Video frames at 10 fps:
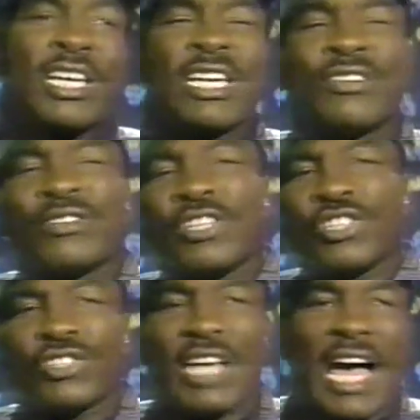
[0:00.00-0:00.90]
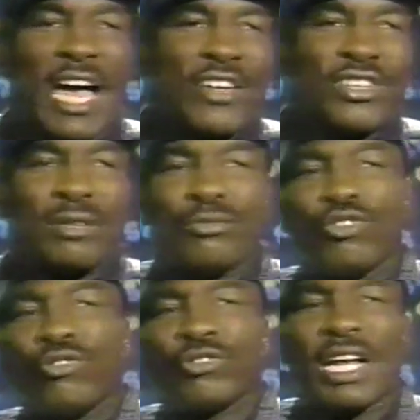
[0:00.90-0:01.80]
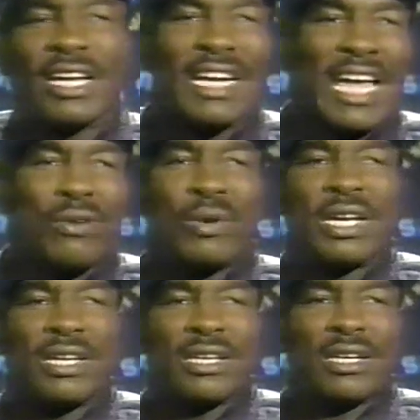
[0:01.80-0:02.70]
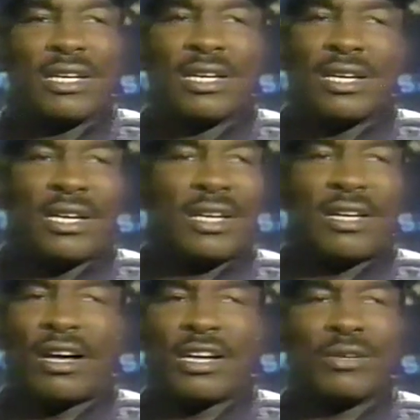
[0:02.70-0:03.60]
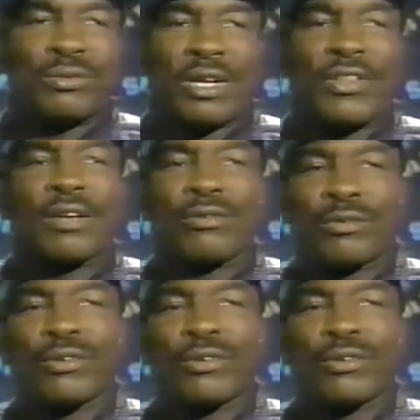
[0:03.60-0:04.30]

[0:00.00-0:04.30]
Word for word: his, his size and he moves like a lightweight and Ali, would, I think,